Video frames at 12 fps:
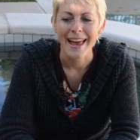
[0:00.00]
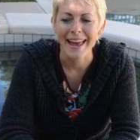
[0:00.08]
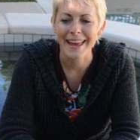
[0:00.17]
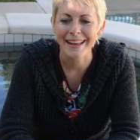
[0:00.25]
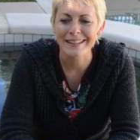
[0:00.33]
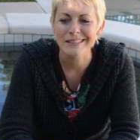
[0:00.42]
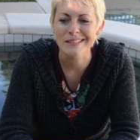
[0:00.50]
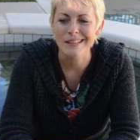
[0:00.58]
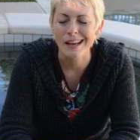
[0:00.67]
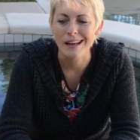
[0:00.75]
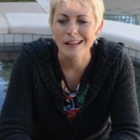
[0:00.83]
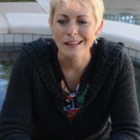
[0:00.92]
And
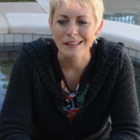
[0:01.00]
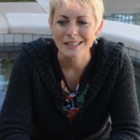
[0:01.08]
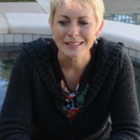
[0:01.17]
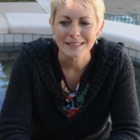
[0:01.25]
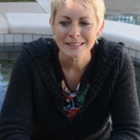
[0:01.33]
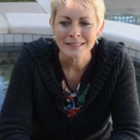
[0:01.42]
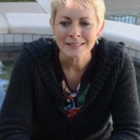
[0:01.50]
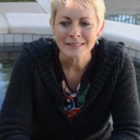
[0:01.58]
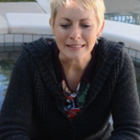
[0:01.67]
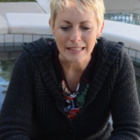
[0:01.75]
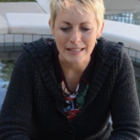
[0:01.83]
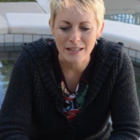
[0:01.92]
a
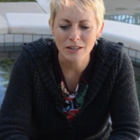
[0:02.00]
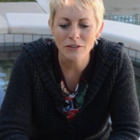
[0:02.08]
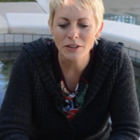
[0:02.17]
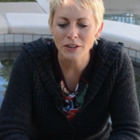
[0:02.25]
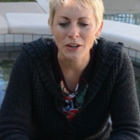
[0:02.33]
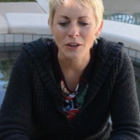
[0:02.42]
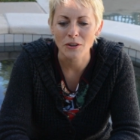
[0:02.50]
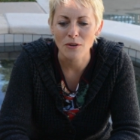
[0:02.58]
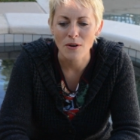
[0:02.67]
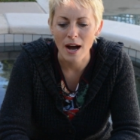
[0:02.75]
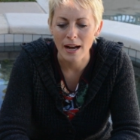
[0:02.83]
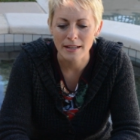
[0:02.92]
year
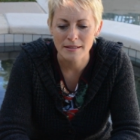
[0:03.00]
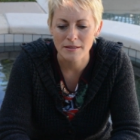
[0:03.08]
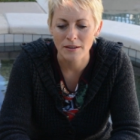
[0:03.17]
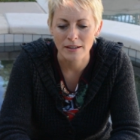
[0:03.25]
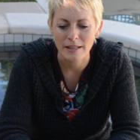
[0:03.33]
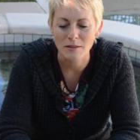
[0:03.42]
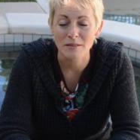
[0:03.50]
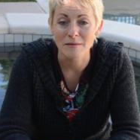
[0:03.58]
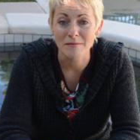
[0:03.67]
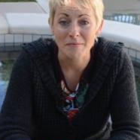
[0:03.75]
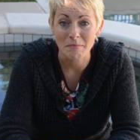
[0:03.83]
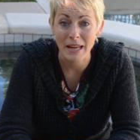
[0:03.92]
ago I started
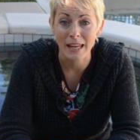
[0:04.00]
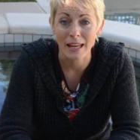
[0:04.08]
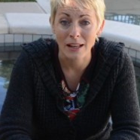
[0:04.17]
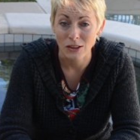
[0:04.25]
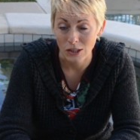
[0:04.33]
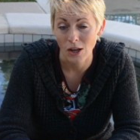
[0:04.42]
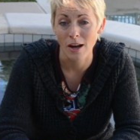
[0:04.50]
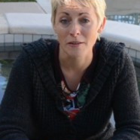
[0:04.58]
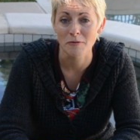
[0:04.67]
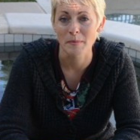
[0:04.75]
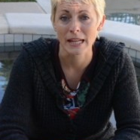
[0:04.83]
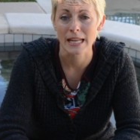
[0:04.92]
making a lot
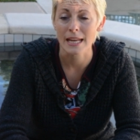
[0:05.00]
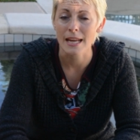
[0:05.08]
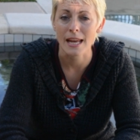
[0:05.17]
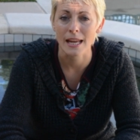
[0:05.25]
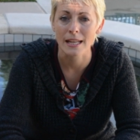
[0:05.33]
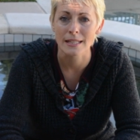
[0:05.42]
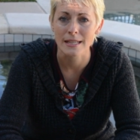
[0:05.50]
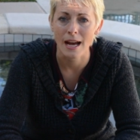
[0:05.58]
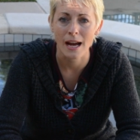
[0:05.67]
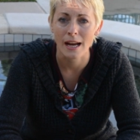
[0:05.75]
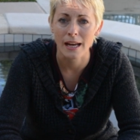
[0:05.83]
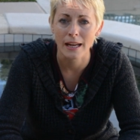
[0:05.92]
of money, and
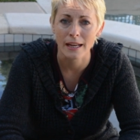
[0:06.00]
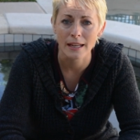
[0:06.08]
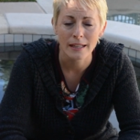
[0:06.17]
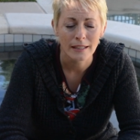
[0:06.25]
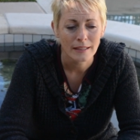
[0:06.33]
I